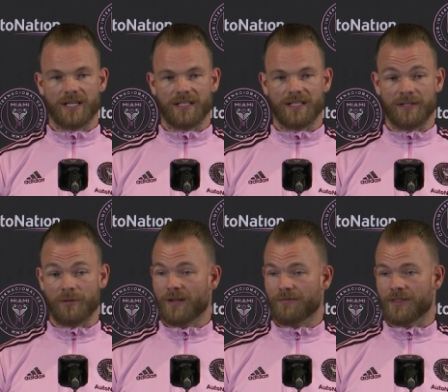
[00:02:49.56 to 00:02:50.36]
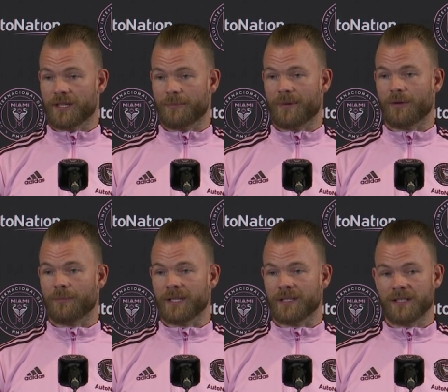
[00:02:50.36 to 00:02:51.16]
and they knew everything about
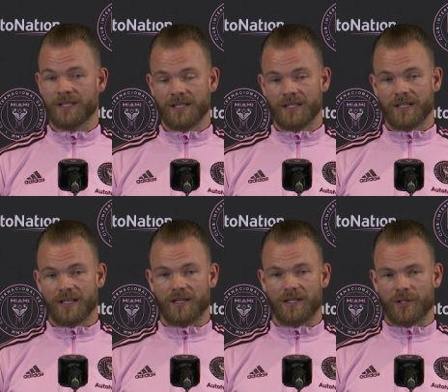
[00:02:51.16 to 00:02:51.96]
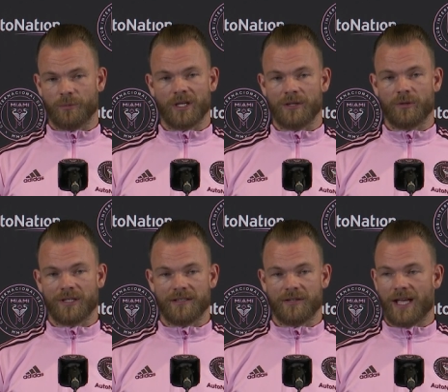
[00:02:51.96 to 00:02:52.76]
me. They really
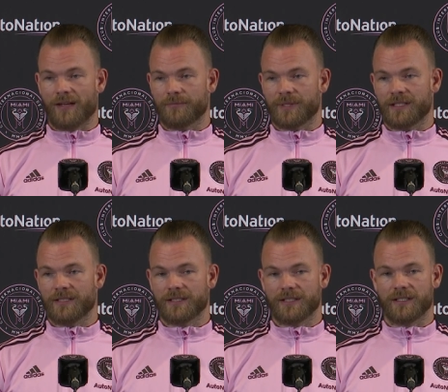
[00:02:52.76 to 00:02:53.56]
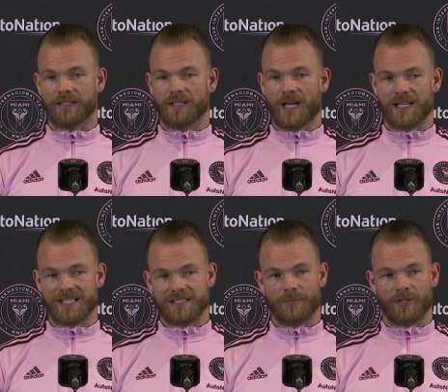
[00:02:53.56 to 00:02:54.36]
wanted to have me. I
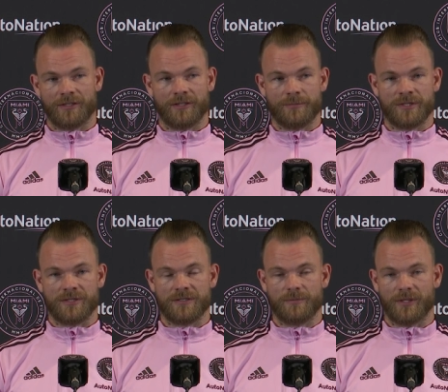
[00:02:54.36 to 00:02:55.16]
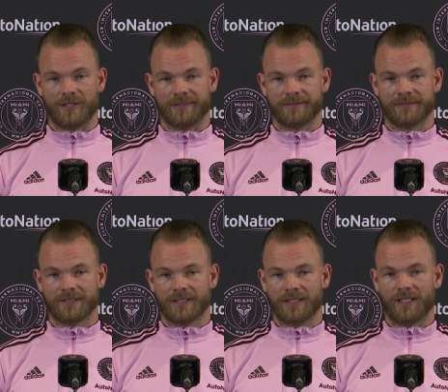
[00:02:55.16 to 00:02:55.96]
had some other options, but
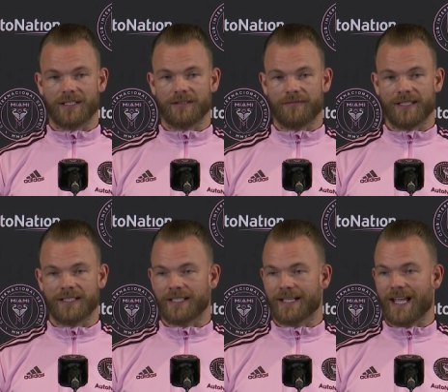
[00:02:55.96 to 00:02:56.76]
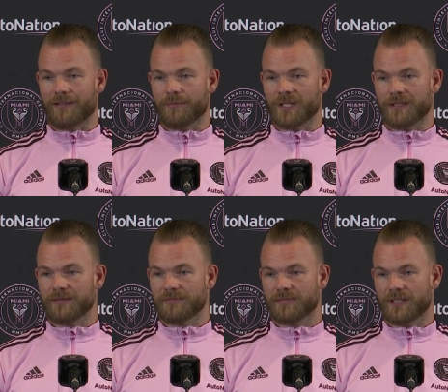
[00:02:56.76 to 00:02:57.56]
like the feeling they gave me
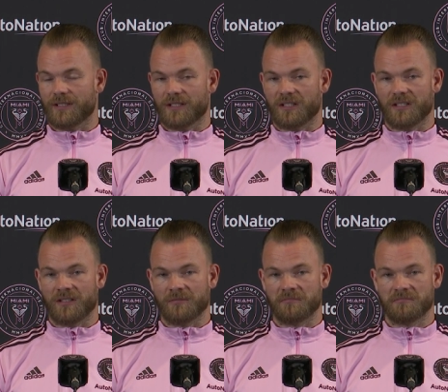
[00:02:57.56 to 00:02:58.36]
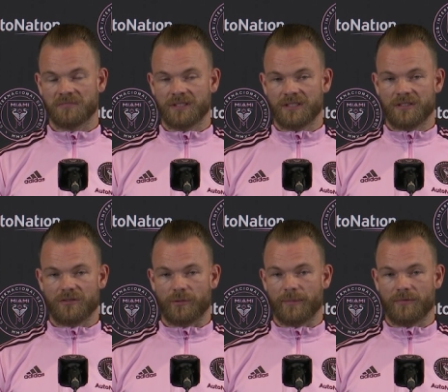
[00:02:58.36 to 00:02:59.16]

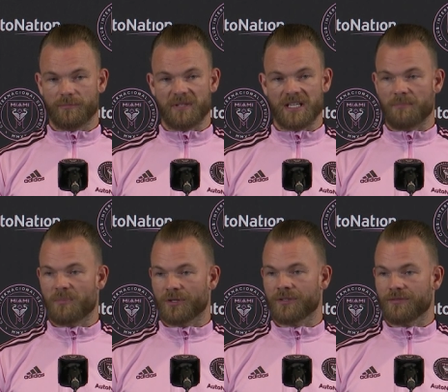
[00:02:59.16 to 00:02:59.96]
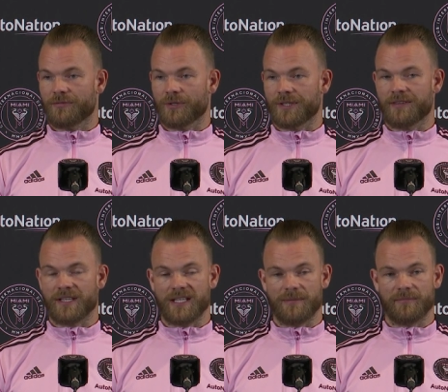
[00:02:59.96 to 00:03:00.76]
to be important for the
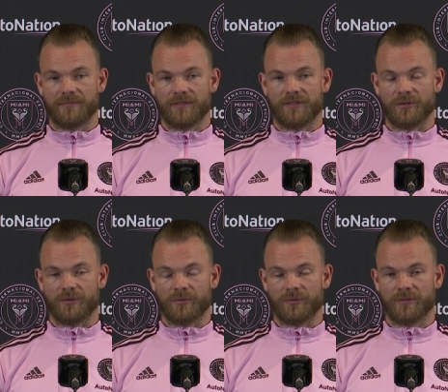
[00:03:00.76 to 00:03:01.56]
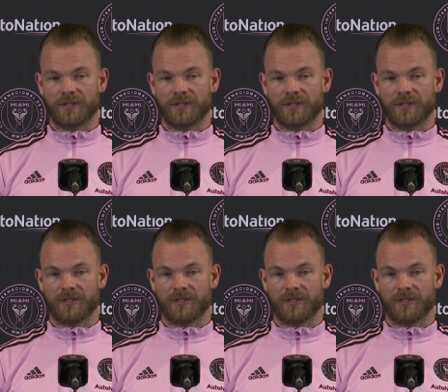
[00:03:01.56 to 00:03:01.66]
team, to